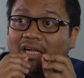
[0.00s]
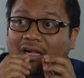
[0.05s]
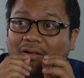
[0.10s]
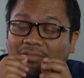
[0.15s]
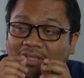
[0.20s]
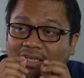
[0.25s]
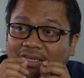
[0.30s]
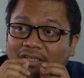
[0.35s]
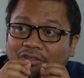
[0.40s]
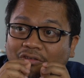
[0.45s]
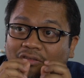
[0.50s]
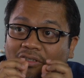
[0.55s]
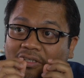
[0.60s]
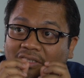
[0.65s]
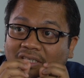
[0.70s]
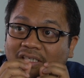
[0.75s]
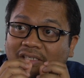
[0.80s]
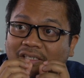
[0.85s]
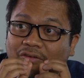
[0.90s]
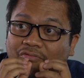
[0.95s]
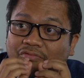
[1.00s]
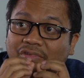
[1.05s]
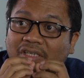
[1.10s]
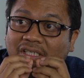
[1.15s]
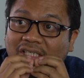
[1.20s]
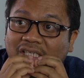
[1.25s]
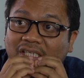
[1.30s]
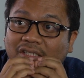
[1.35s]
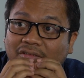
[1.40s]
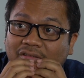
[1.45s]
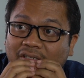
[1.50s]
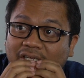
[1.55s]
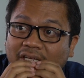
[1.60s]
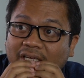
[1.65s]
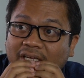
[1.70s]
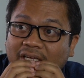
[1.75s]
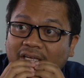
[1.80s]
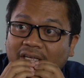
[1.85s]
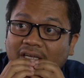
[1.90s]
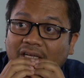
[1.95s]
I'm telling you, the things that we see
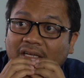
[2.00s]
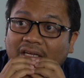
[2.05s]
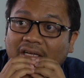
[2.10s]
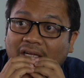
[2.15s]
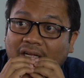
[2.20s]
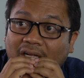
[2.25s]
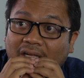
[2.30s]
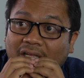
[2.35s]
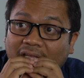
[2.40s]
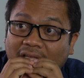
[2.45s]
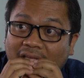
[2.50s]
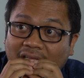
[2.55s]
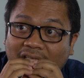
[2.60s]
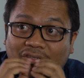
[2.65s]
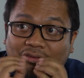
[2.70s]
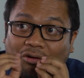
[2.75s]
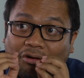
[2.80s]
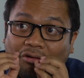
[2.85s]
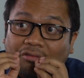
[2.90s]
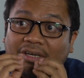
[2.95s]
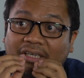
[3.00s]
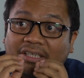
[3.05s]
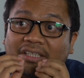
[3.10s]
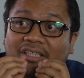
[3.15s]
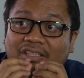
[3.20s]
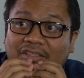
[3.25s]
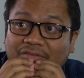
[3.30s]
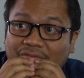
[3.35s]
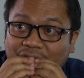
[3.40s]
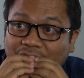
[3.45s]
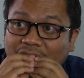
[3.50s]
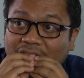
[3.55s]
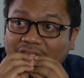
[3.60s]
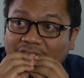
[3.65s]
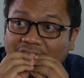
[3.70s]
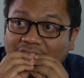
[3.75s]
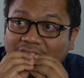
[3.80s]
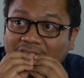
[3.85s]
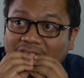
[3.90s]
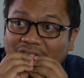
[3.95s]
today is already the
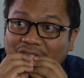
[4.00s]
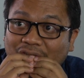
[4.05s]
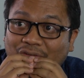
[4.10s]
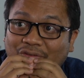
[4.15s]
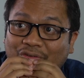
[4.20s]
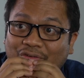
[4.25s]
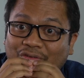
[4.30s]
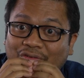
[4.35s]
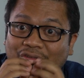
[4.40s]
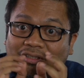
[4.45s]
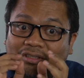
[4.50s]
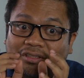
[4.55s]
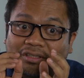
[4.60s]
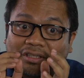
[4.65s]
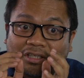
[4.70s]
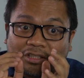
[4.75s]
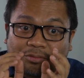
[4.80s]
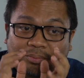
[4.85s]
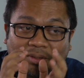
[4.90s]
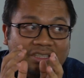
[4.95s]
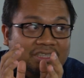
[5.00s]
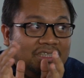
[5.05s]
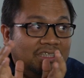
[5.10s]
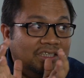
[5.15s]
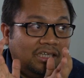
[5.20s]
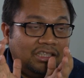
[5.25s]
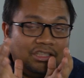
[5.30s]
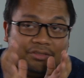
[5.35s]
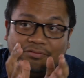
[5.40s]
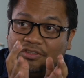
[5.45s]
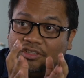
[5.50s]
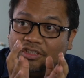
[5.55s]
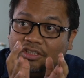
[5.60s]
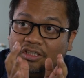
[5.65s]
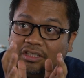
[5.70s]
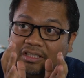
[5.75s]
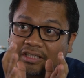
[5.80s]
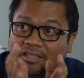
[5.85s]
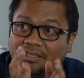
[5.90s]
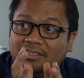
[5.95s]
future. So especially in artificial
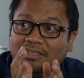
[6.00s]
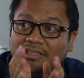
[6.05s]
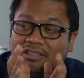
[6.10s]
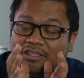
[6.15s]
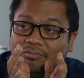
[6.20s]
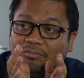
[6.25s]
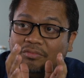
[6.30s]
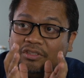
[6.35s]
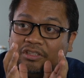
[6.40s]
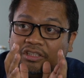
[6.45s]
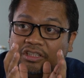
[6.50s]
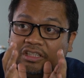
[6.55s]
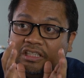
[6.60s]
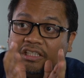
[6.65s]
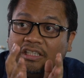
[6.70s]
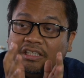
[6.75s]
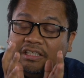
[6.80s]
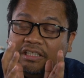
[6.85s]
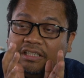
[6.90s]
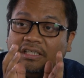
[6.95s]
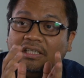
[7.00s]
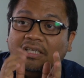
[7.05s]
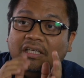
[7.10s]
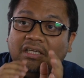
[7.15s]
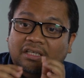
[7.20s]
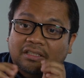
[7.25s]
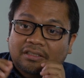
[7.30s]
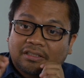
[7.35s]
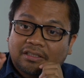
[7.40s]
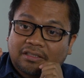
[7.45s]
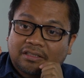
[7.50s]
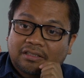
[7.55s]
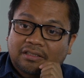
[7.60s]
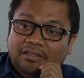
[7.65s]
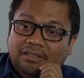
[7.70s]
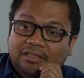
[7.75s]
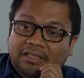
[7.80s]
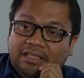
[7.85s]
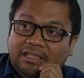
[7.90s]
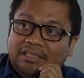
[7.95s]
intelligence and machine learning,
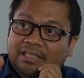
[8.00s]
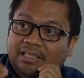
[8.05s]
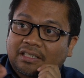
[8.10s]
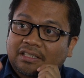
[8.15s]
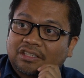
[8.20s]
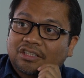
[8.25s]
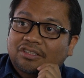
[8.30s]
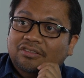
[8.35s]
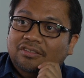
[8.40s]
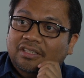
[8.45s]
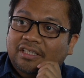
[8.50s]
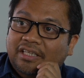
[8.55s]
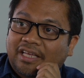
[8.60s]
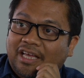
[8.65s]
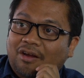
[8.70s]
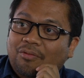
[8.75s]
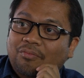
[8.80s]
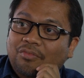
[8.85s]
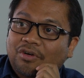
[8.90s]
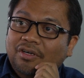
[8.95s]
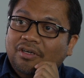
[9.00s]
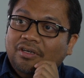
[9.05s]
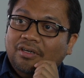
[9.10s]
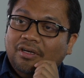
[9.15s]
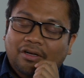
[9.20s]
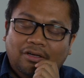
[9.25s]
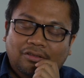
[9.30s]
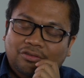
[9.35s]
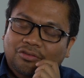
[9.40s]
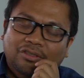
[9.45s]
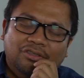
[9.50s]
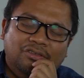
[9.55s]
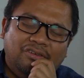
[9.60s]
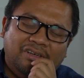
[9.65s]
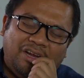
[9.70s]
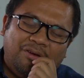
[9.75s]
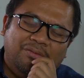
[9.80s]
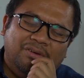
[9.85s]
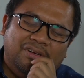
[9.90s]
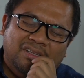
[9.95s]
the intelligence of the
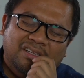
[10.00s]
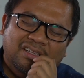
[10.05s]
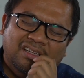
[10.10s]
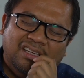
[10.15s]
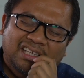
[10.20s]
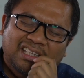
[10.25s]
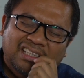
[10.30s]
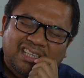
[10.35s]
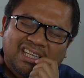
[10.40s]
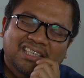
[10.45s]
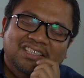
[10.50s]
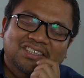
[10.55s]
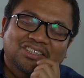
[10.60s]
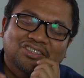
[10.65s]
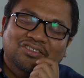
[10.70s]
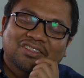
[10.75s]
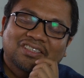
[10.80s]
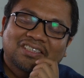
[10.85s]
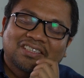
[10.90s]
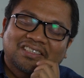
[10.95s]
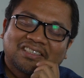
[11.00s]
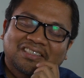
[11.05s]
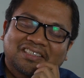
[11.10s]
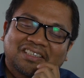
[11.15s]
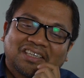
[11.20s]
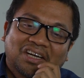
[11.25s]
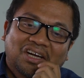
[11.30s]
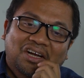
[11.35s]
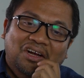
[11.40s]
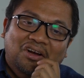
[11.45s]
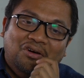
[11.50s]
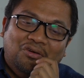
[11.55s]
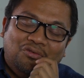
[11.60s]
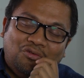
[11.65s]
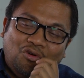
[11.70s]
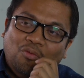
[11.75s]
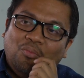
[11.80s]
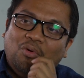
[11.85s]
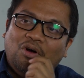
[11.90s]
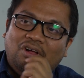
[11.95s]
the intelligence of the
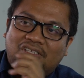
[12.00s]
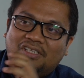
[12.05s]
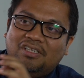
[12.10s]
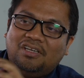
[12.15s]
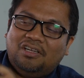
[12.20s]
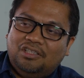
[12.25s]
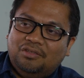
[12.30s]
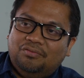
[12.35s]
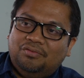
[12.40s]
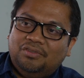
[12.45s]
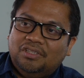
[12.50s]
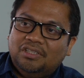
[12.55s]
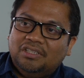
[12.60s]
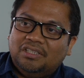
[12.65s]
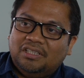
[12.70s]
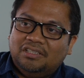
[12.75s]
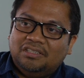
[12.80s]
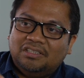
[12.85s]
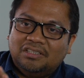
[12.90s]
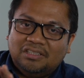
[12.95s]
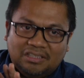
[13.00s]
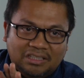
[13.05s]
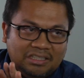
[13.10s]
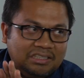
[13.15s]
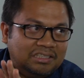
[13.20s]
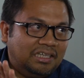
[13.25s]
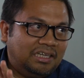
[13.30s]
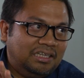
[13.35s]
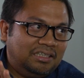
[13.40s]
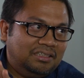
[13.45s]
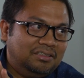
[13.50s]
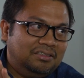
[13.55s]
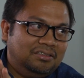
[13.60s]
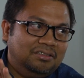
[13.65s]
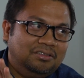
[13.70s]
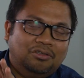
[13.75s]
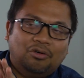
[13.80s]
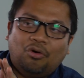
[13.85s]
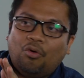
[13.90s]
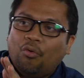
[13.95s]
robots in artificial intelligence is like
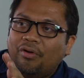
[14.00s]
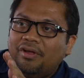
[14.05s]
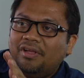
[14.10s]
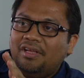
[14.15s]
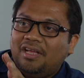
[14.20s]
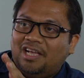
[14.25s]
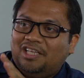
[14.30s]
growing